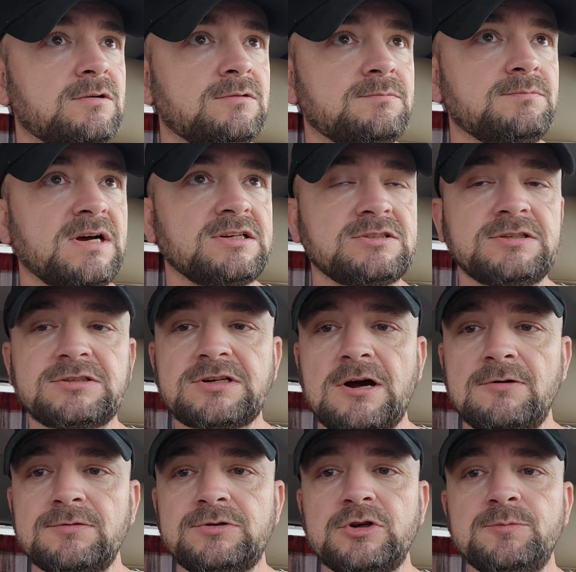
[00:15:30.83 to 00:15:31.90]
Basically it's
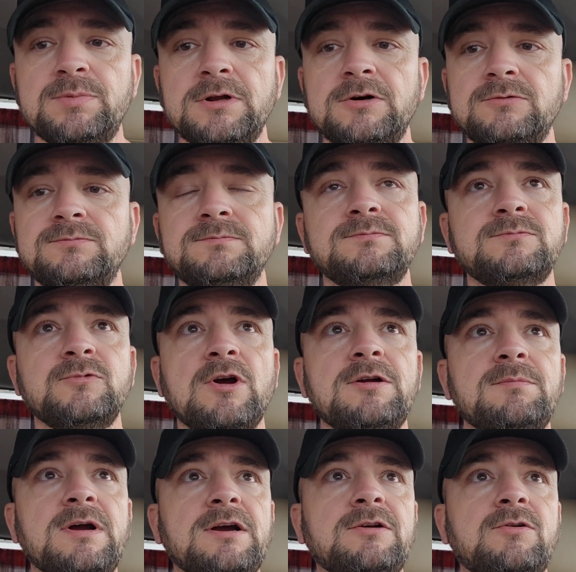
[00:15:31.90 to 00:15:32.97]
called the Tupelo Great
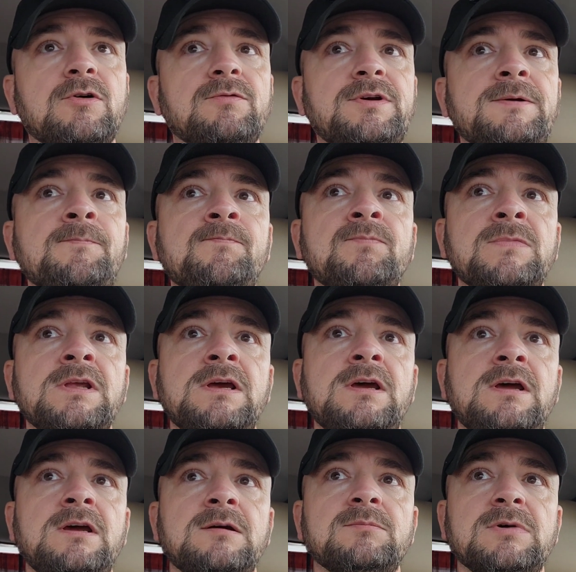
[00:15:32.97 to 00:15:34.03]
American RV.
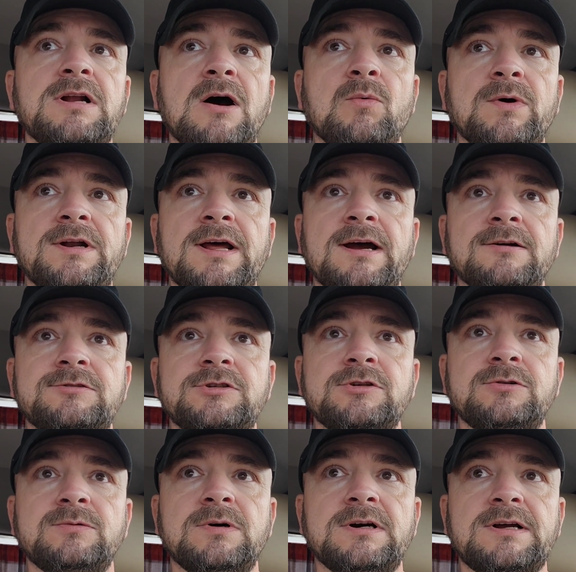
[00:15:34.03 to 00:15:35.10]
But I went down
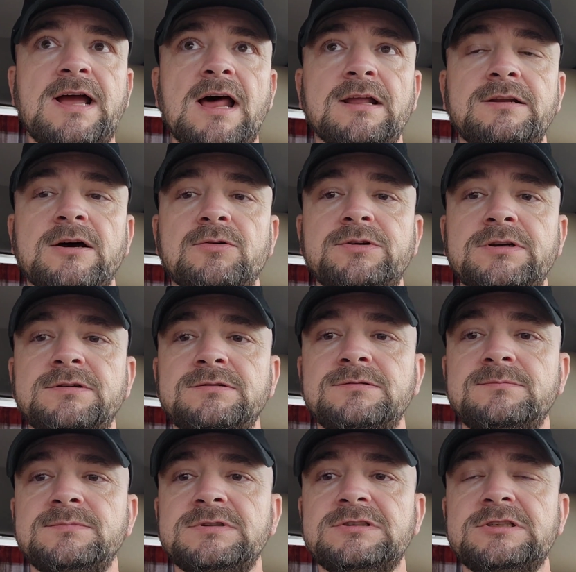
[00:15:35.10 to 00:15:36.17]
to Caledonia,
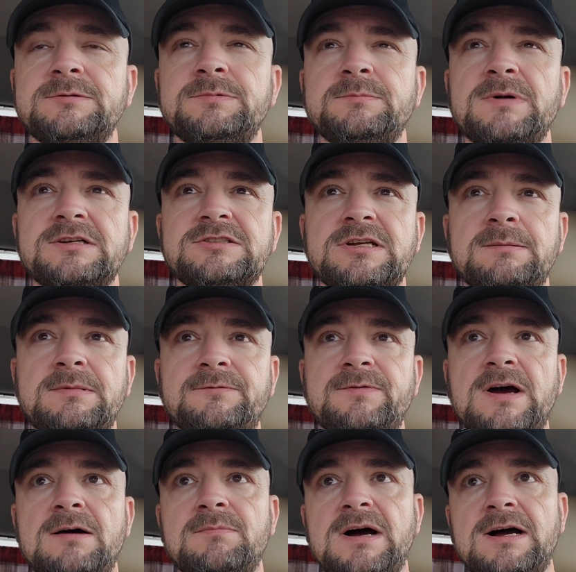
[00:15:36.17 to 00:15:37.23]
Mississippi, about
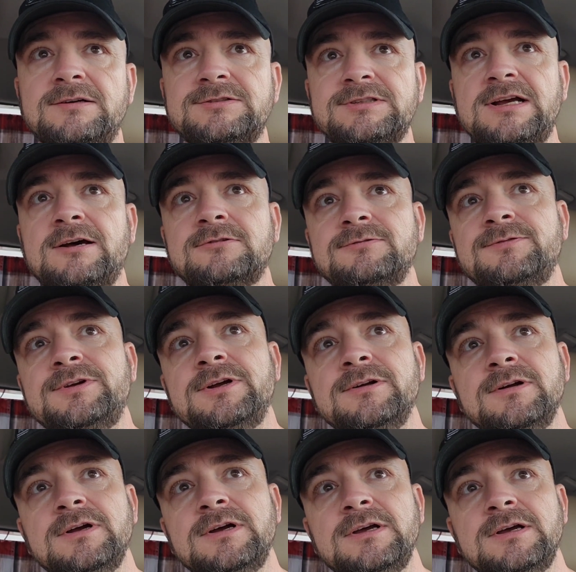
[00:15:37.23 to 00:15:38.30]
75 miles south of here,
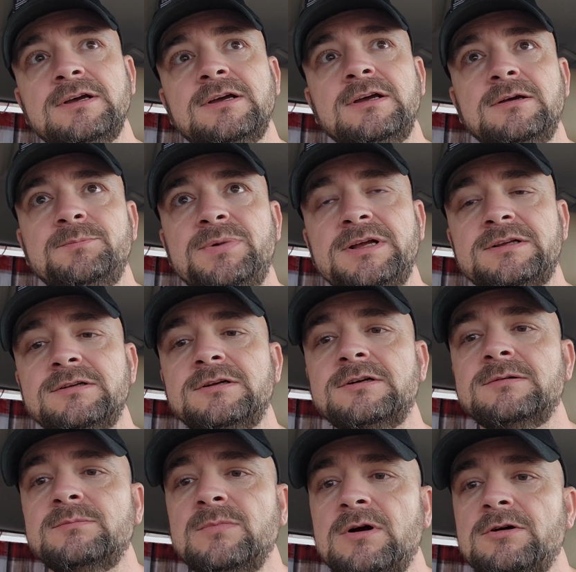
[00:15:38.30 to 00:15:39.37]
and picked it
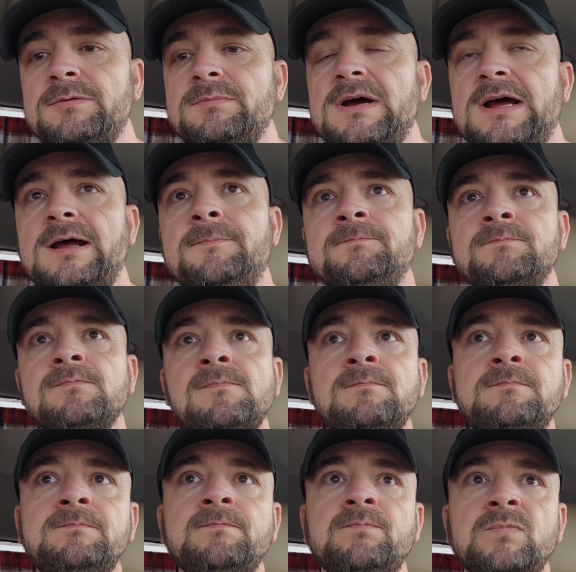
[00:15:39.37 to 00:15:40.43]
up and brought it back.
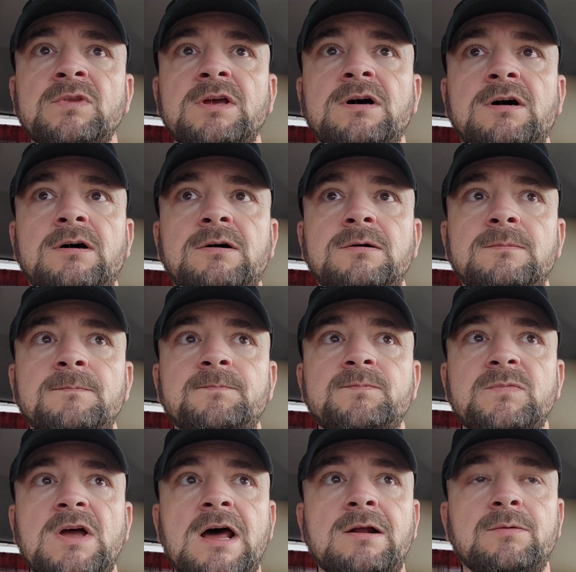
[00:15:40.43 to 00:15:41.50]

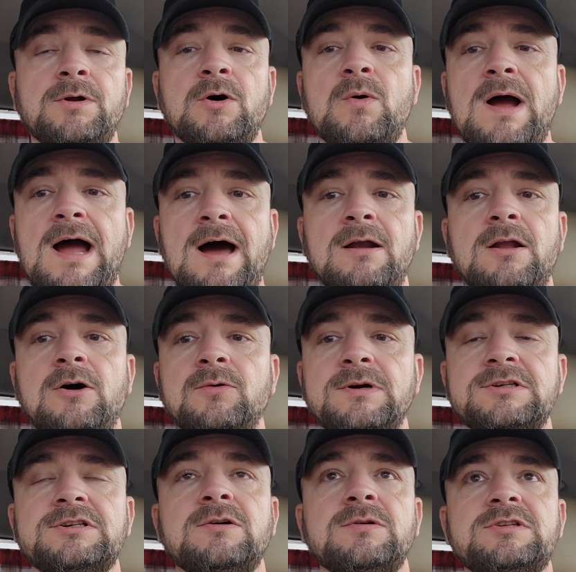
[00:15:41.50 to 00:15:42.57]
I don't know how long
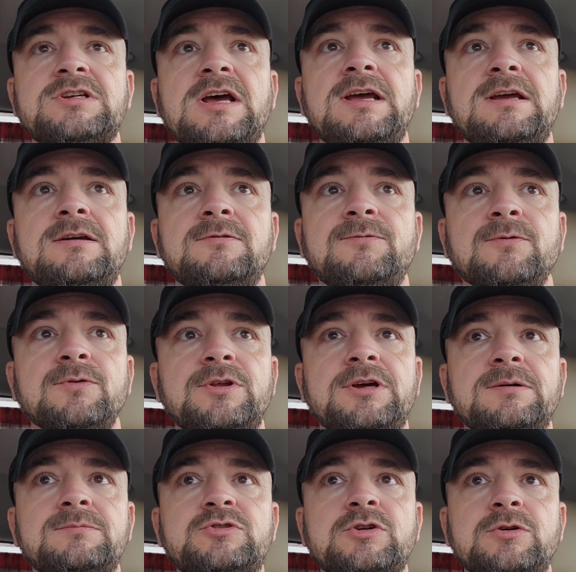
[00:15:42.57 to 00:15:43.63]
it's going to take for
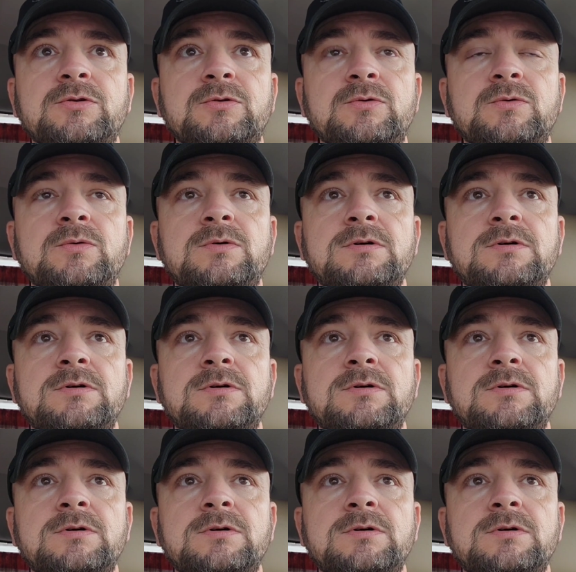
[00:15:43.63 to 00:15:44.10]
them to